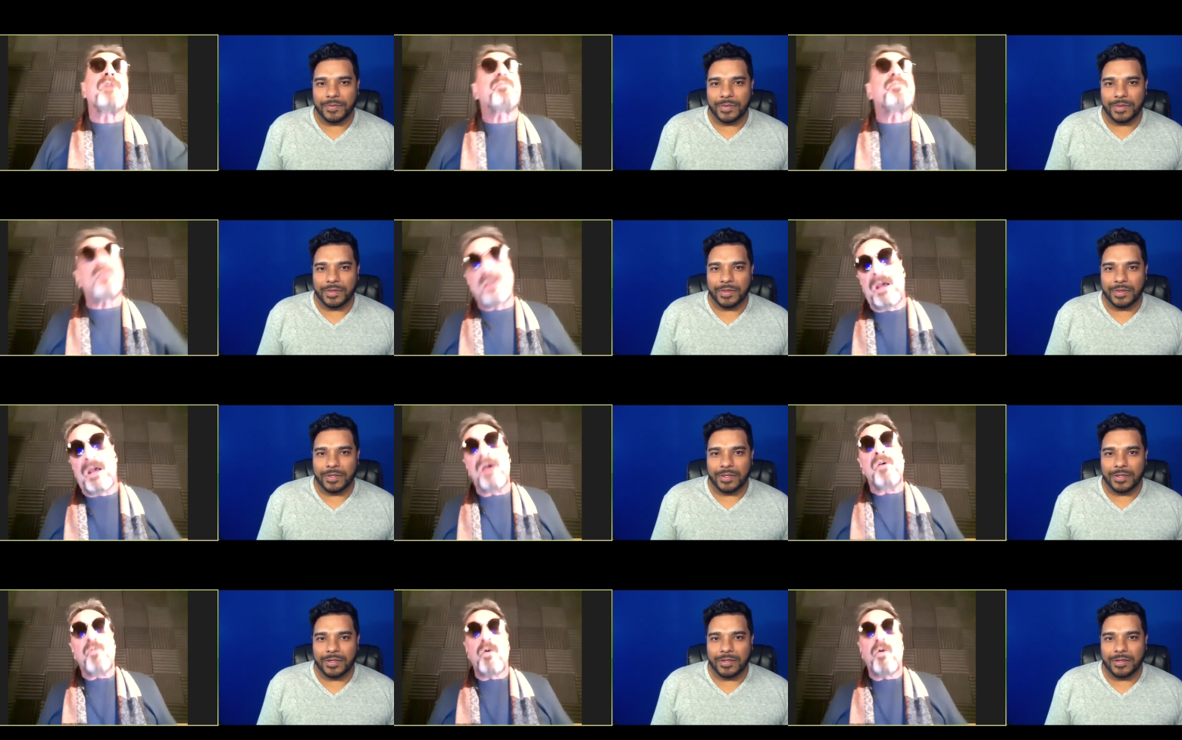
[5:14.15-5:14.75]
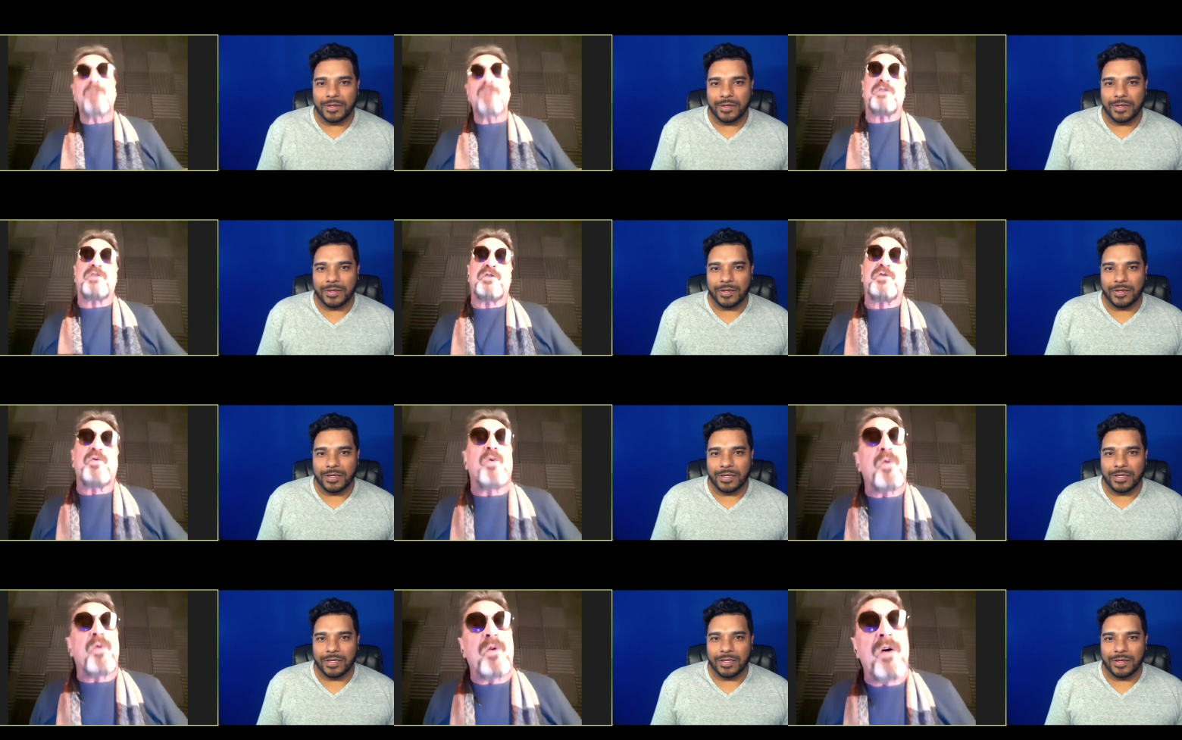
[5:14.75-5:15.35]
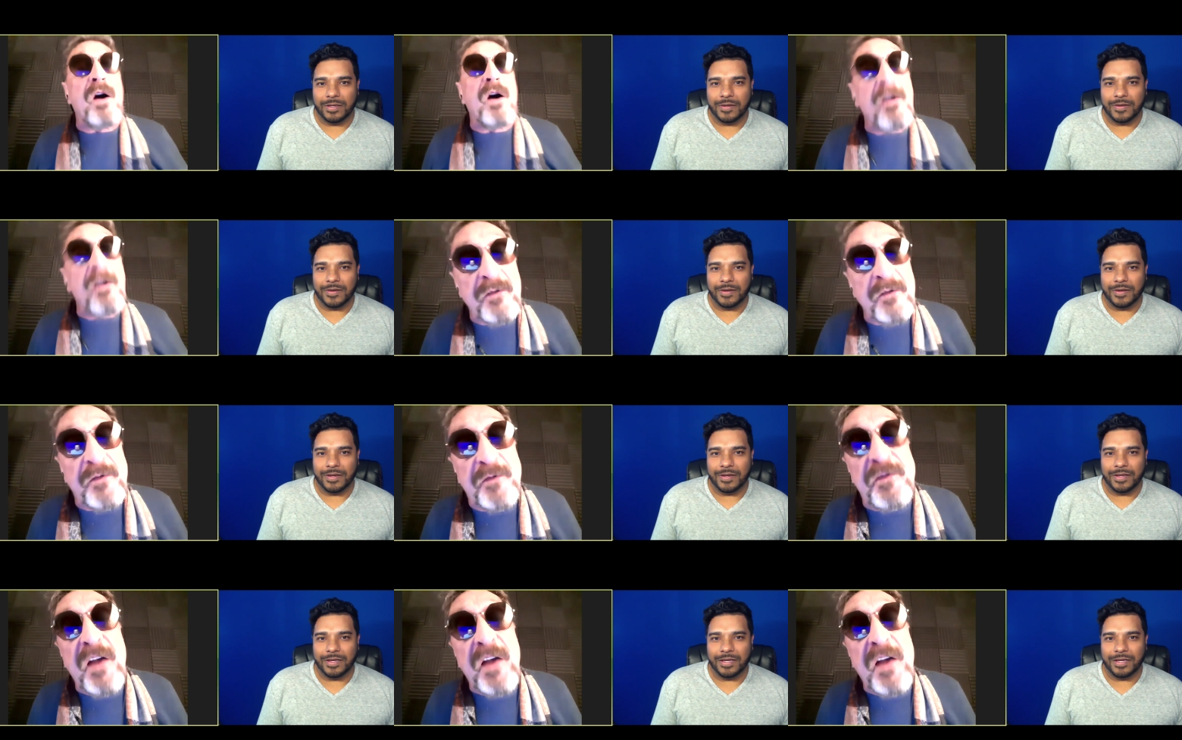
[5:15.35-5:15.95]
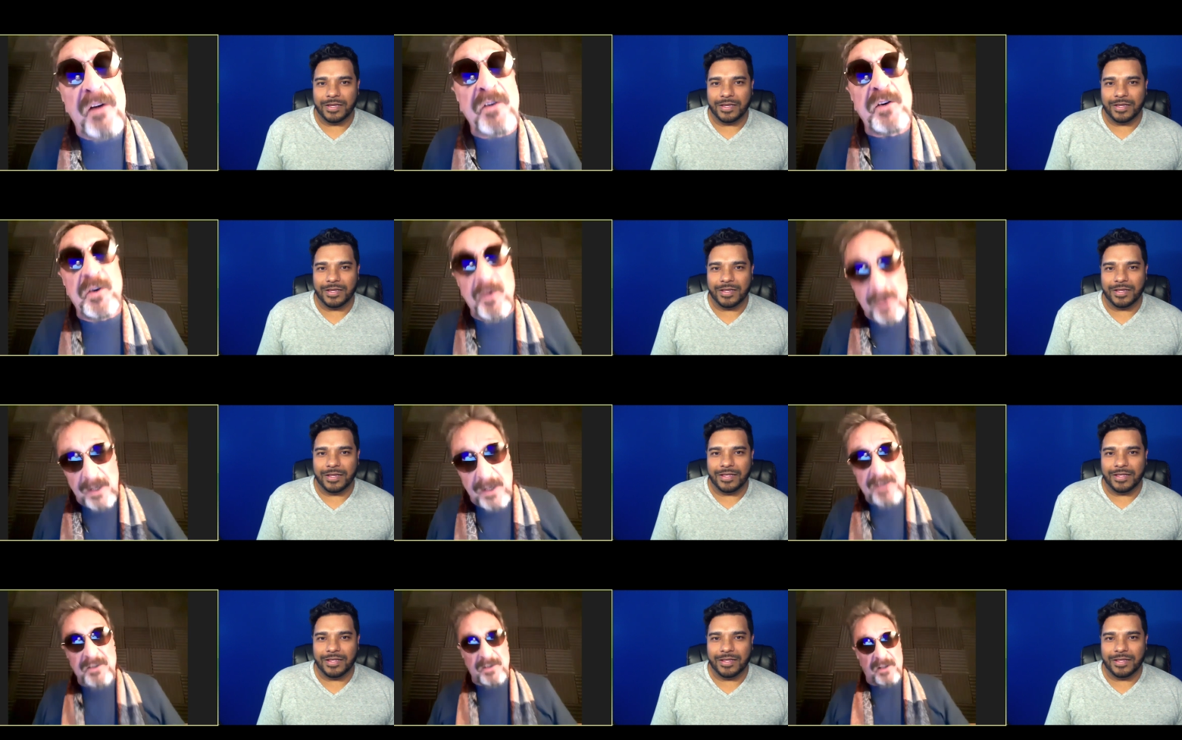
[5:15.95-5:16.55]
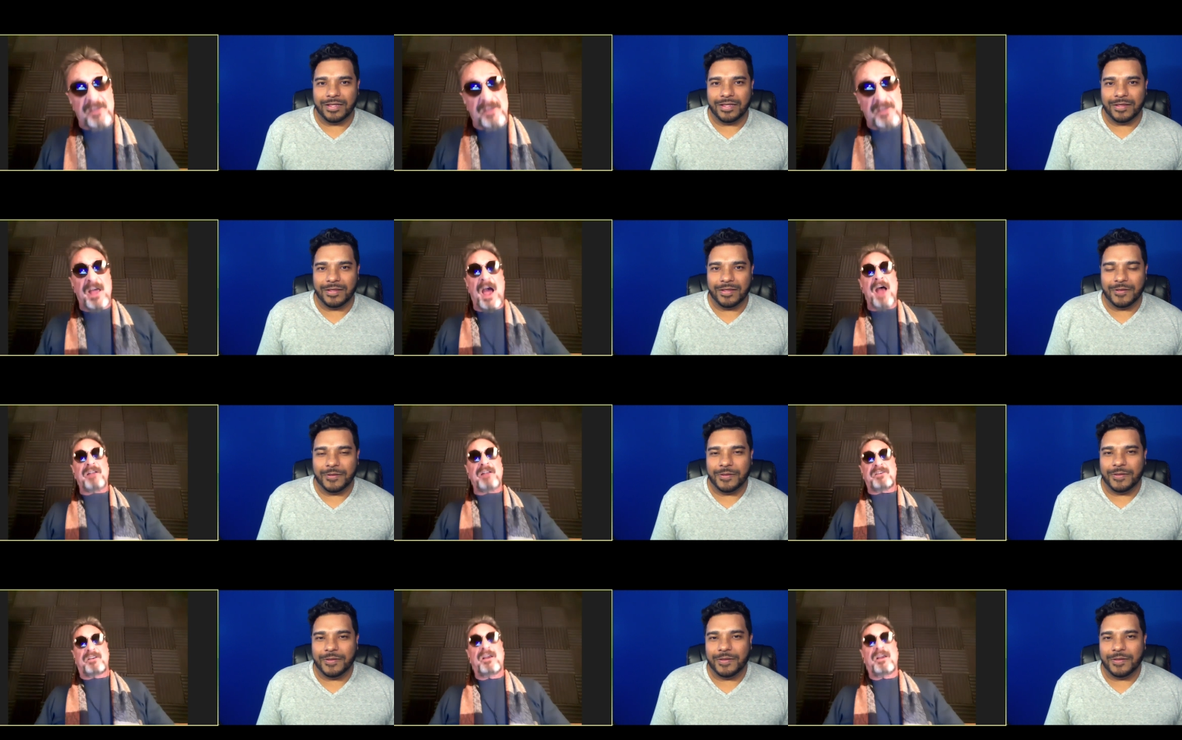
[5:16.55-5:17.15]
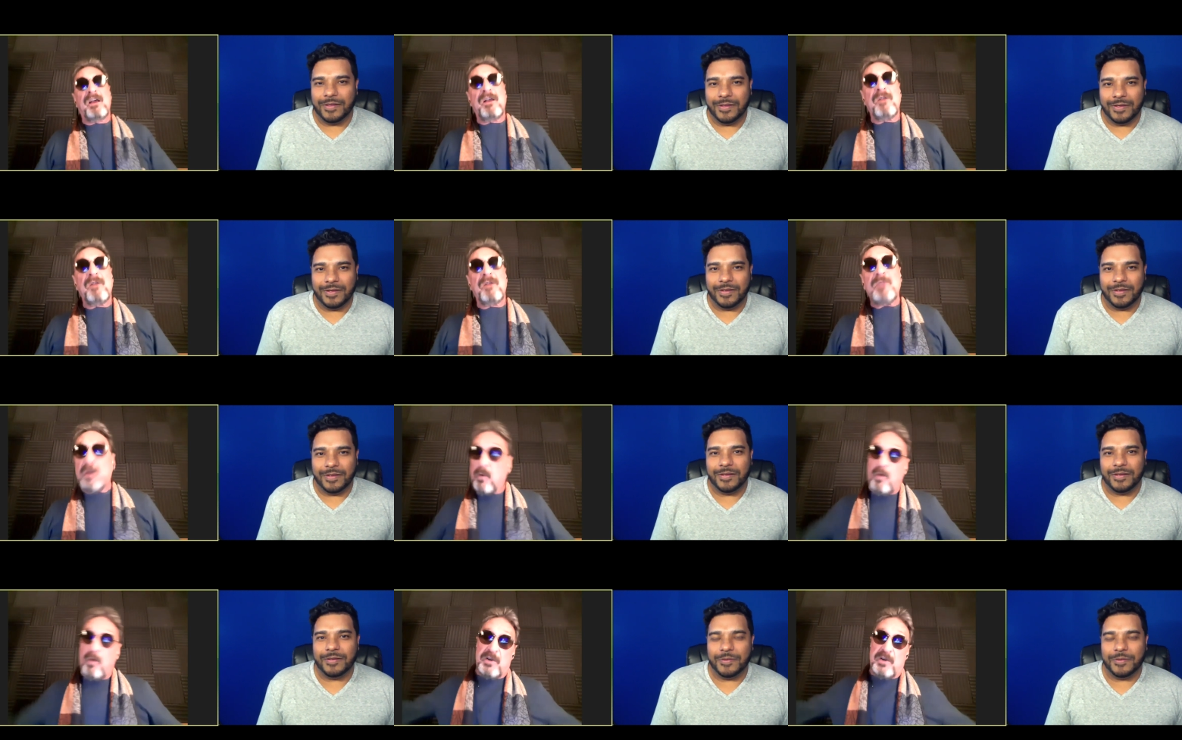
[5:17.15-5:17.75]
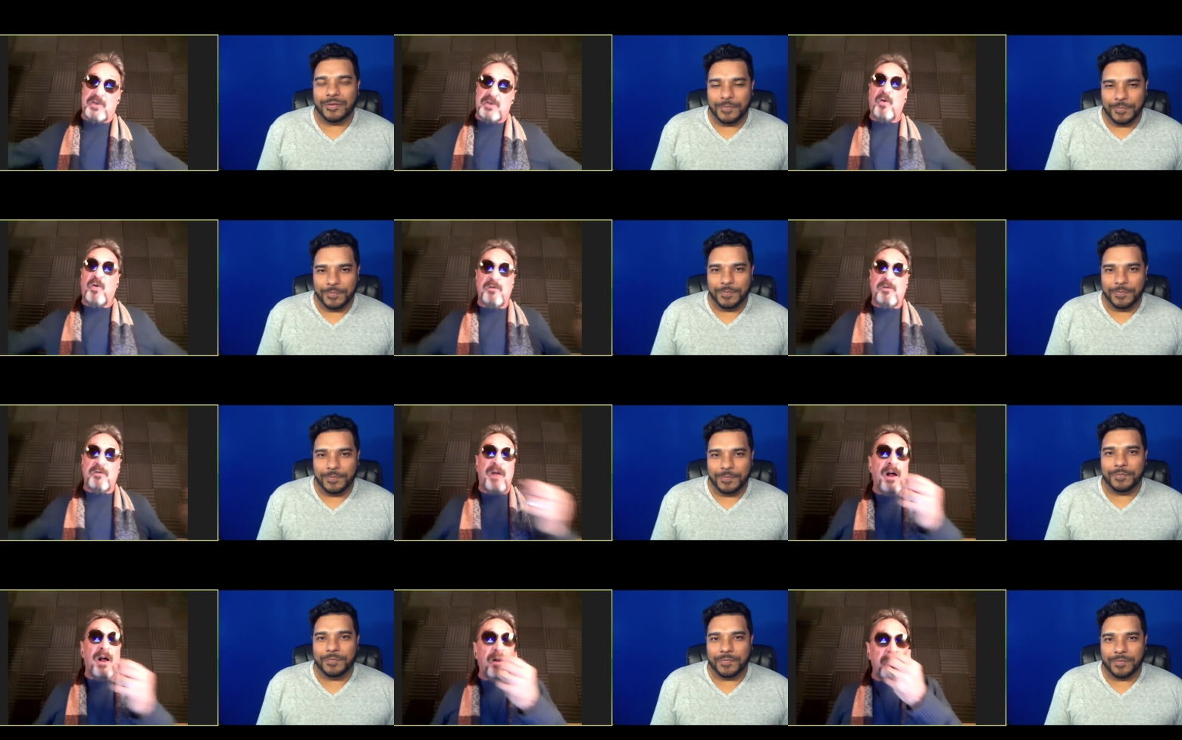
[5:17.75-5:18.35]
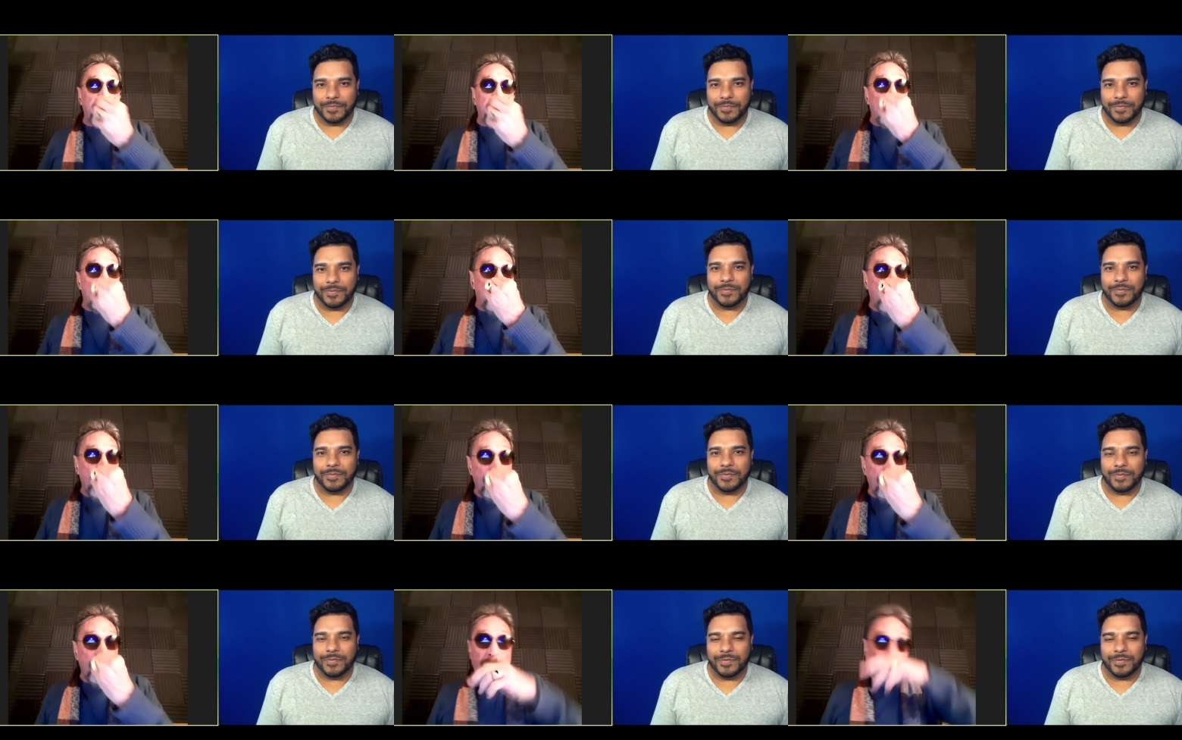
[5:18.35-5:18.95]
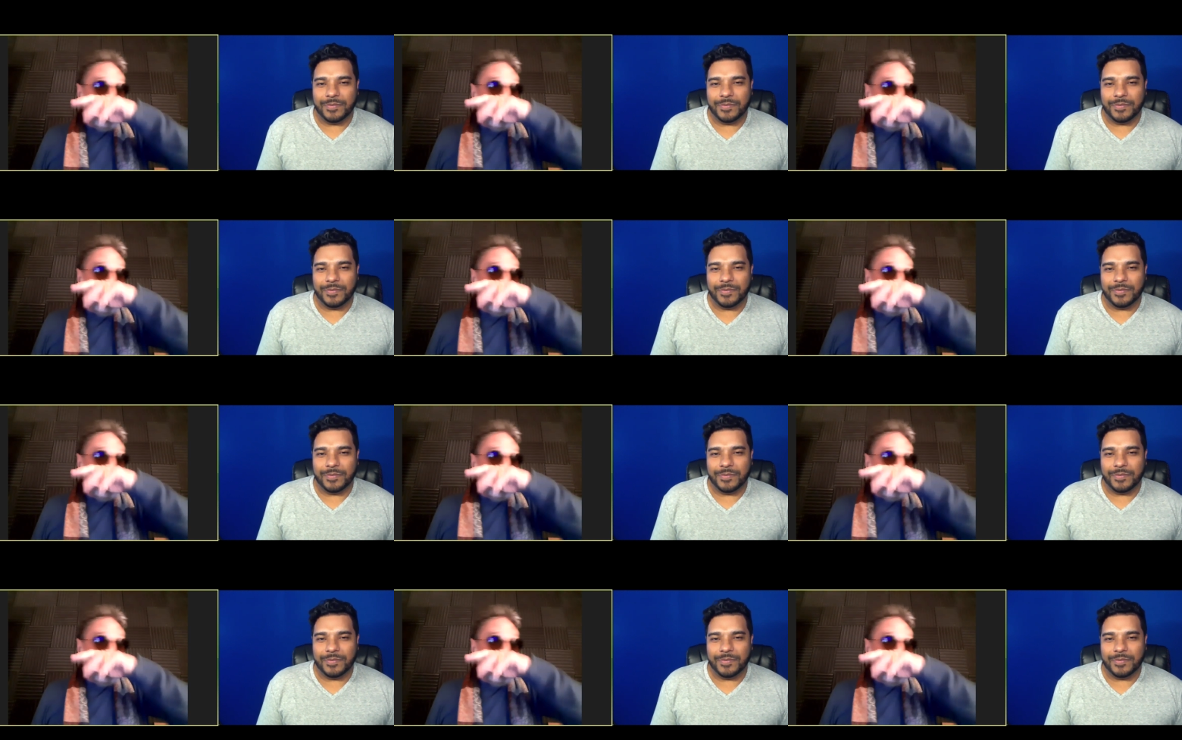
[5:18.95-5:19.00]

Speaker 1: Now, what store of value is that? You want to store value?